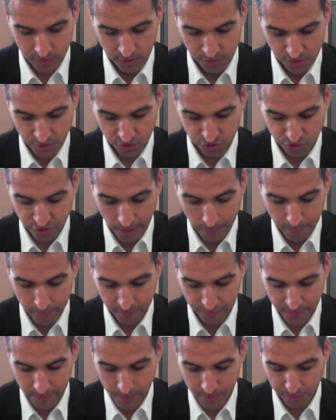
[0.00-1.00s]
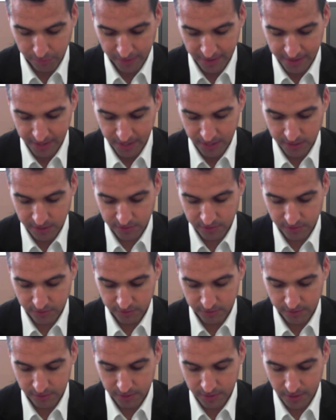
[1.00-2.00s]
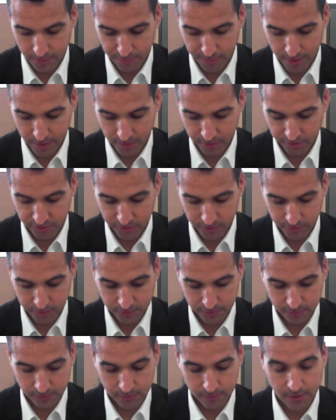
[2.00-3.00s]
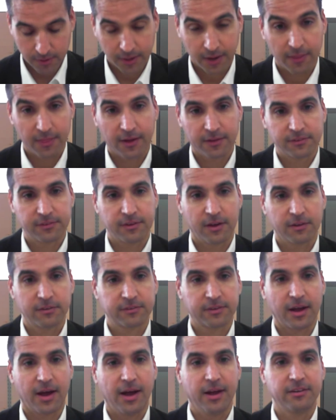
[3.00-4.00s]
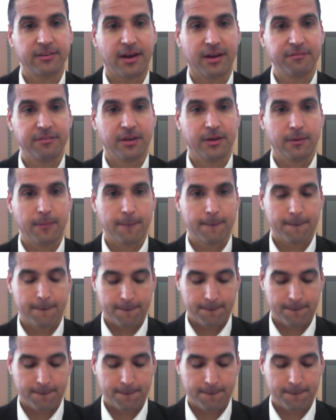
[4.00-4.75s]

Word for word: you jump from a plane using a parachute. Okay, that's uh, skydiving.